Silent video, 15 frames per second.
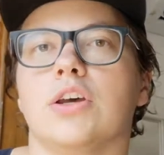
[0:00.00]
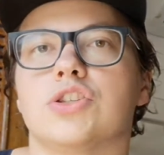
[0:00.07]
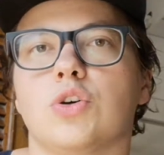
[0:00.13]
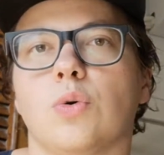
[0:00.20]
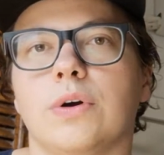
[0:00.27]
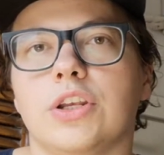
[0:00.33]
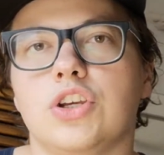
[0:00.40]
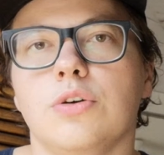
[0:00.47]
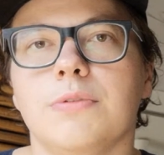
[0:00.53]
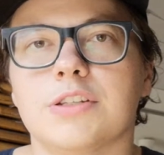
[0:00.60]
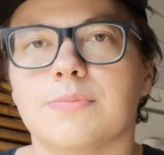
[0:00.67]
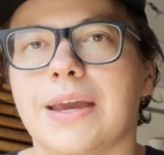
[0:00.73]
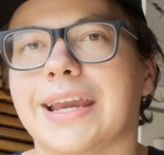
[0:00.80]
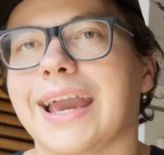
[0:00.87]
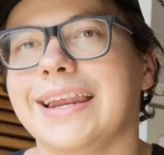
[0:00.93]
So when
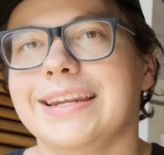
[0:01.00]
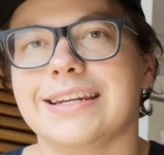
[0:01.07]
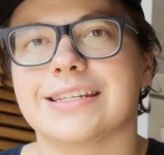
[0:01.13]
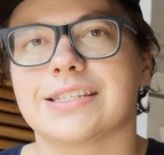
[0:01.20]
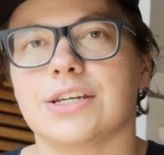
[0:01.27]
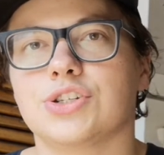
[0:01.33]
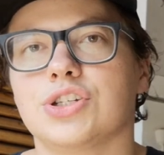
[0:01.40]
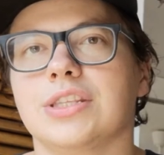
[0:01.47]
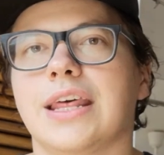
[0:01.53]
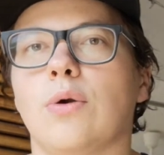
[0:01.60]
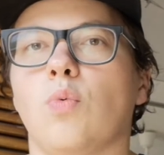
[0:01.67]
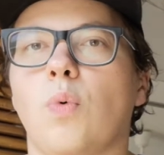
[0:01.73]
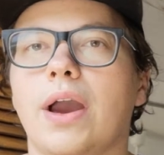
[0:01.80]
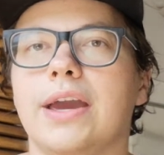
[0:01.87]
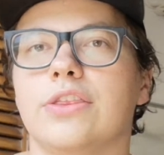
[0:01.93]
humans make any decision, they
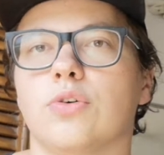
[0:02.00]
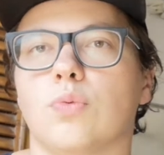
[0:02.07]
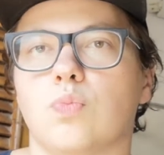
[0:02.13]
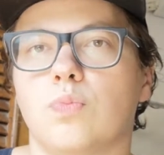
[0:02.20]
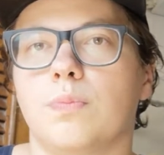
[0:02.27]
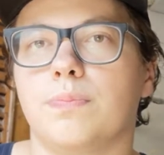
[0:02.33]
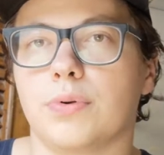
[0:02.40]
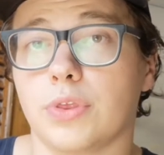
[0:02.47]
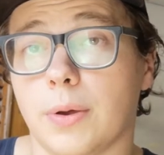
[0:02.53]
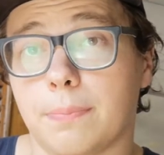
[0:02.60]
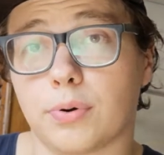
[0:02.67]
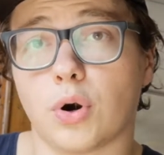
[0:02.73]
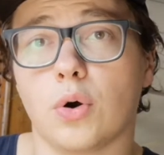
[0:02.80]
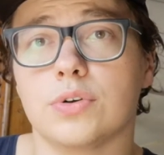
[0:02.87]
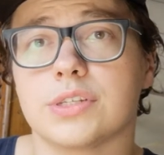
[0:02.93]
weigh the
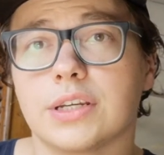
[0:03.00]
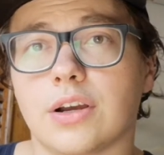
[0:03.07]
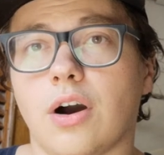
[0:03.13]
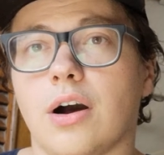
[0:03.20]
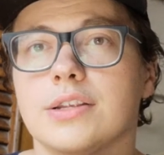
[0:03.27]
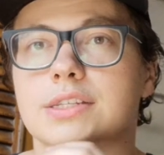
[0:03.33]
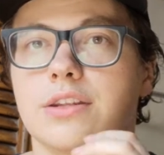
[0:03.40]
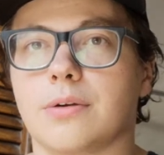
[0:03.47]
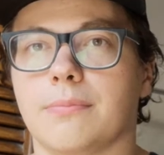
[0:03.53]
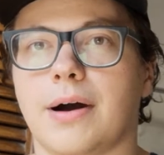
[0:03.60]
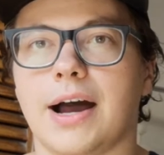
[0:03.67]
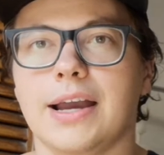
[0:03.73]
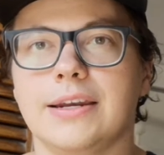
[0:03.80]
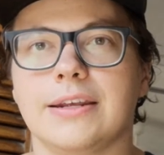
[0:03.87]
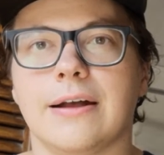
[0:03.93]
pros and cons in their
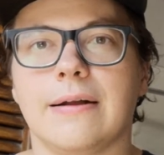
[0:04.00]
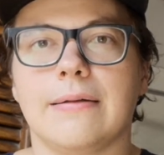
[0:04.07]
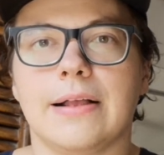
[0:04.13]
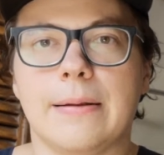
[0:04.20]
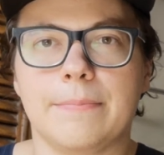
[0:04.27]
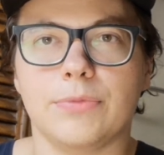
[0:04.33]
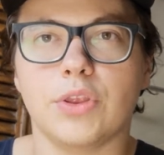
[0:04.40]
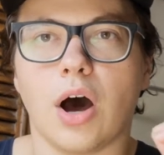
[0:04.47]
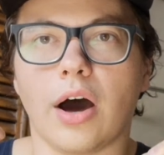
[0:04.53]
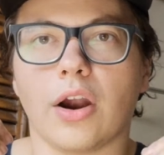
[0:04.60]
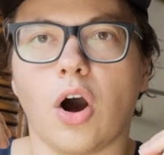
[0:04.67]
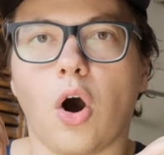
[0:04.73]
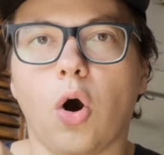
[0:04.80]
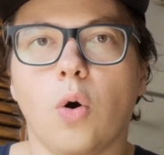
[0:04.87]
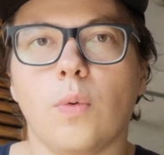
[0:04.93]
mind,
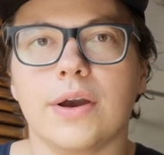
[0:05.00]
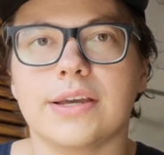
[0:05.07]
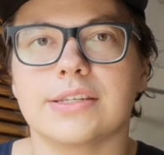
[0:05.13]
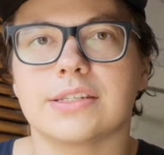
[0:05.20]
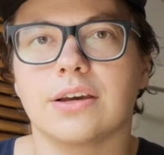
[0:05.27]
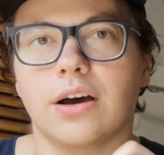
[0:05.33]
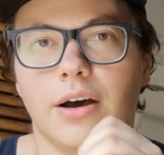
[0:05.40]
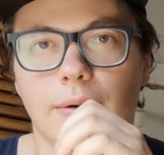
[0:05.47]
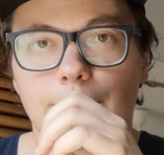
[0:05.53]
not always